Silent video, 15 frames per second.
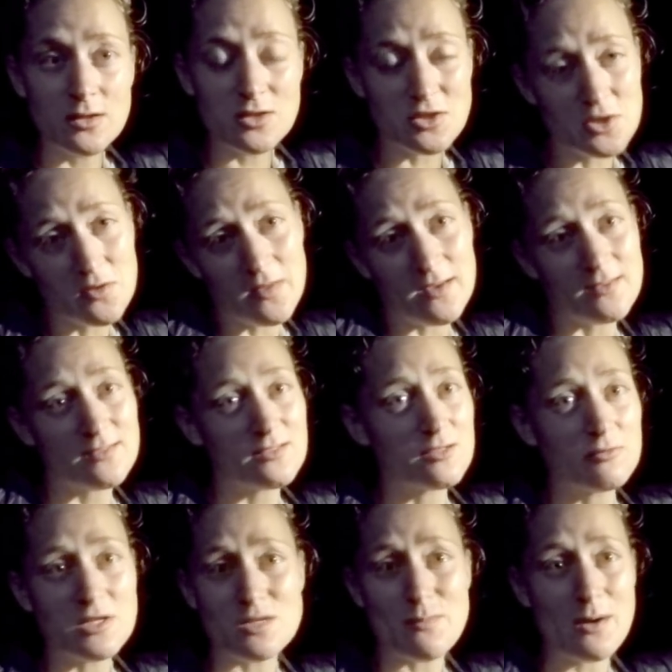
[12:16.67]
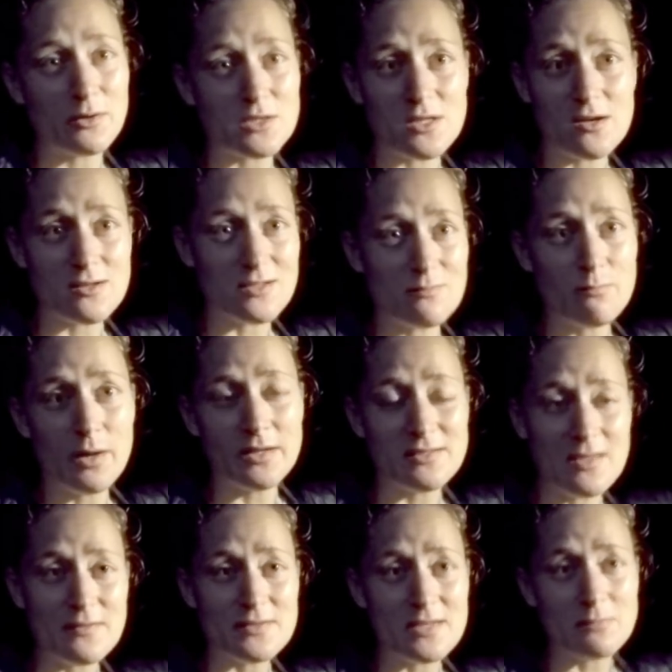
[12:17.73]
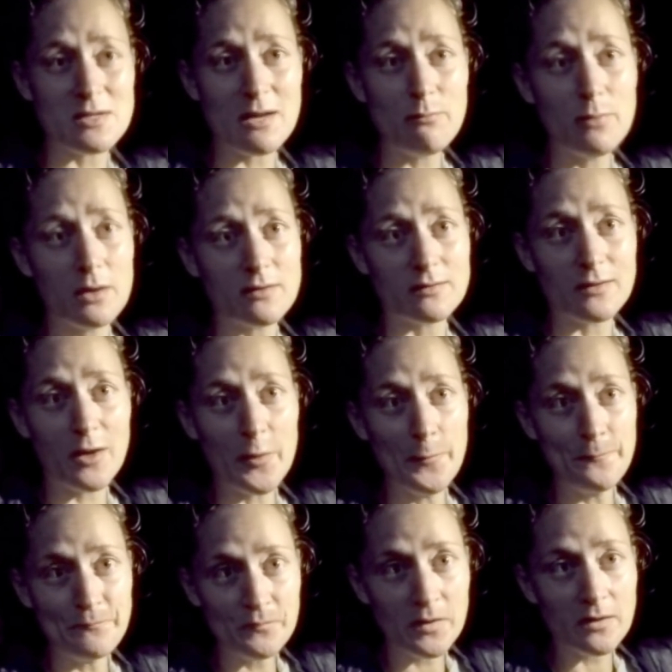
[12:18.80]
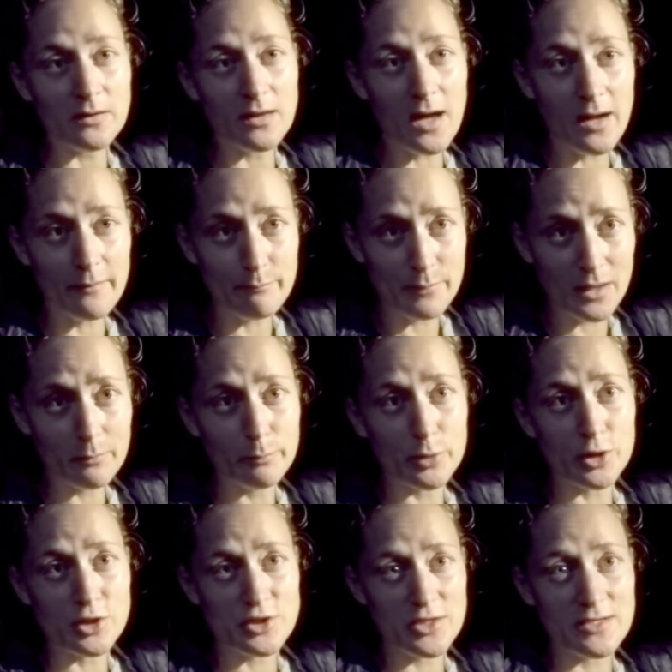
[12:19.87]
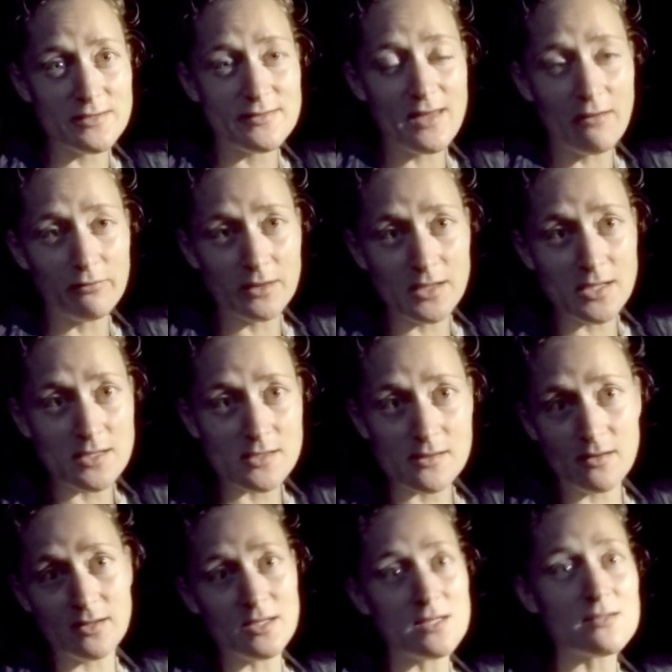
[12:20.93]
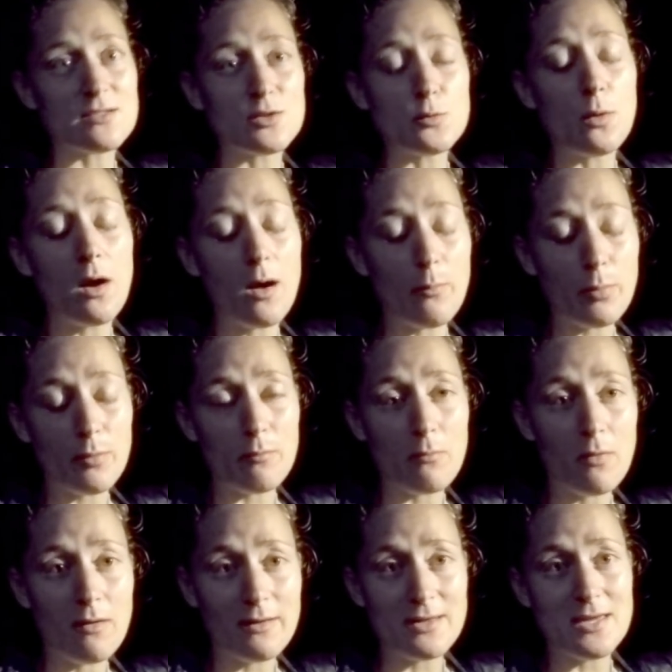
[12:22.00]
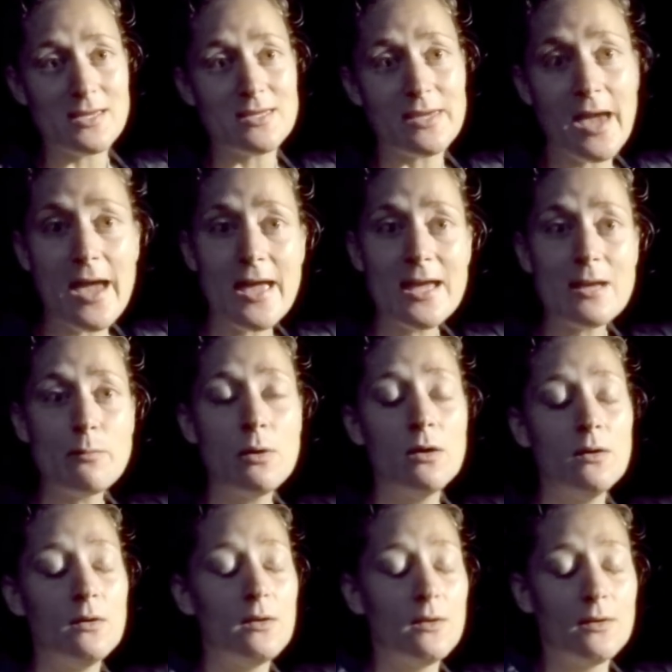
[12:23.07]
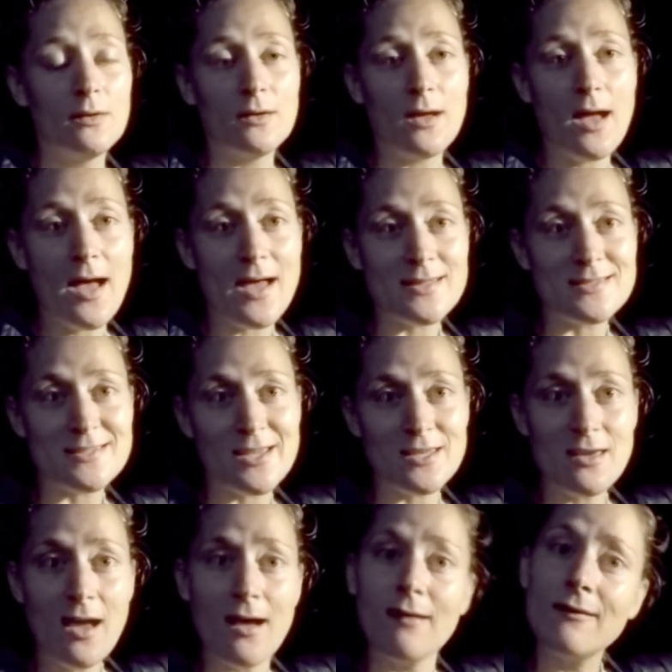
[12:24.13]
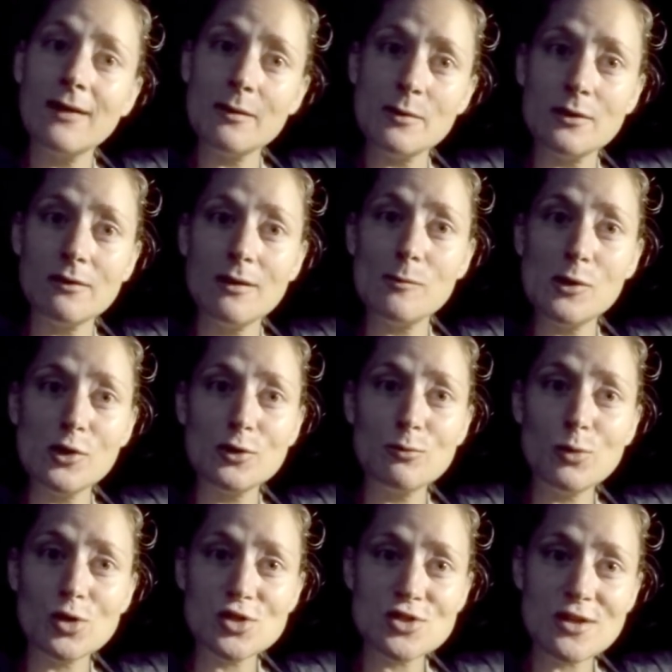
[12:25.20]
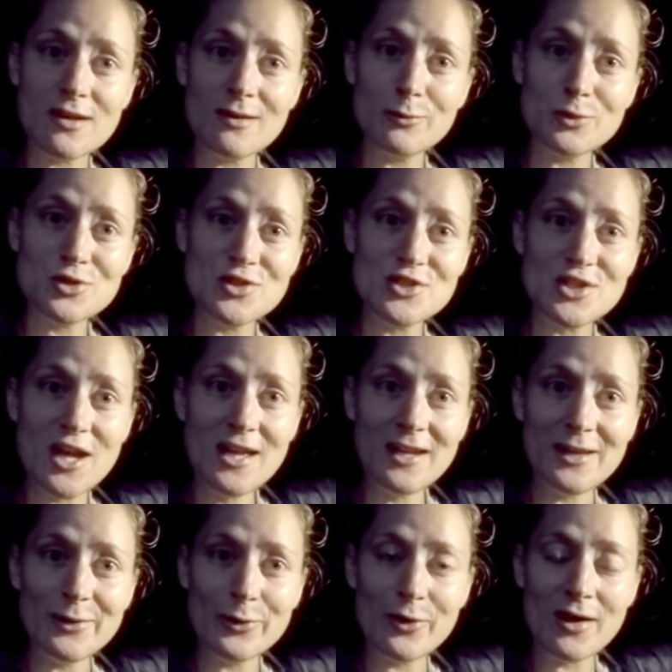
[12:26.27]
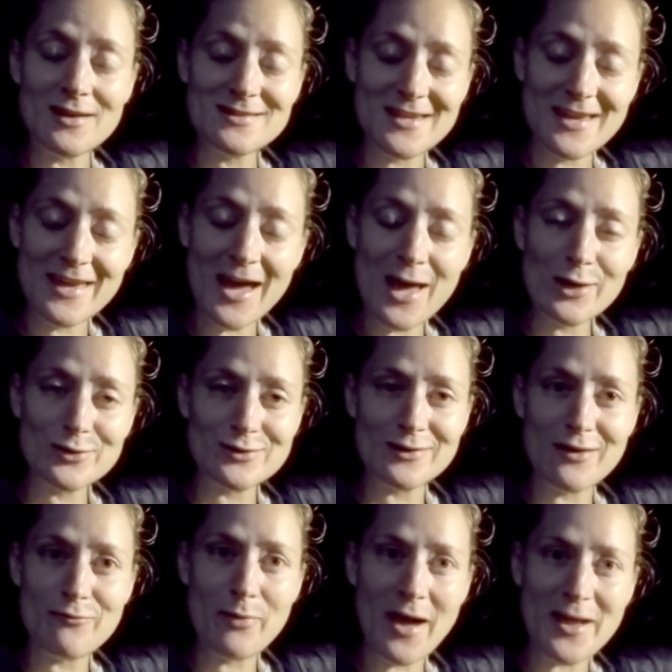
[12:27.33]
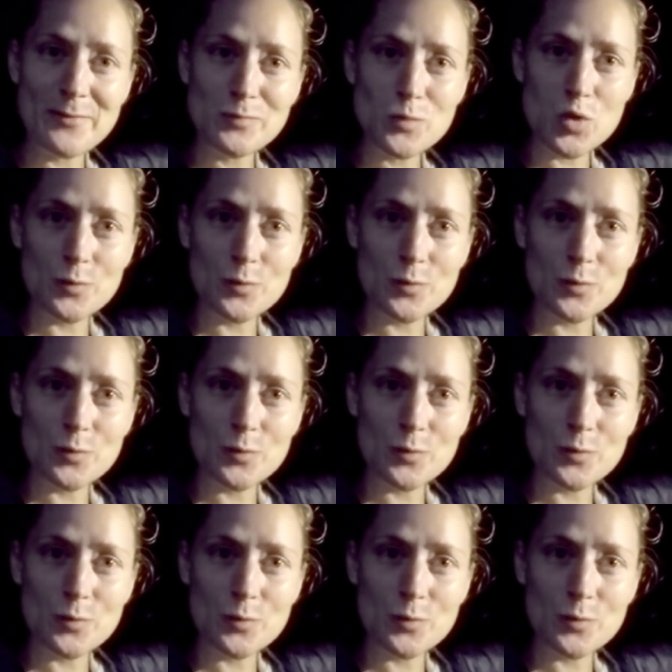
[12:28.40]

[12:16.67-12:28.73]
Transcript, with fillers: to do this to reach Mount Katahdin by 10th September. So, yeah, big push is definitely needed. I need to up my game, and uh, yeah, come uh, come along and watch uh, watch the journey. All right, take care. Lots of love. Bye.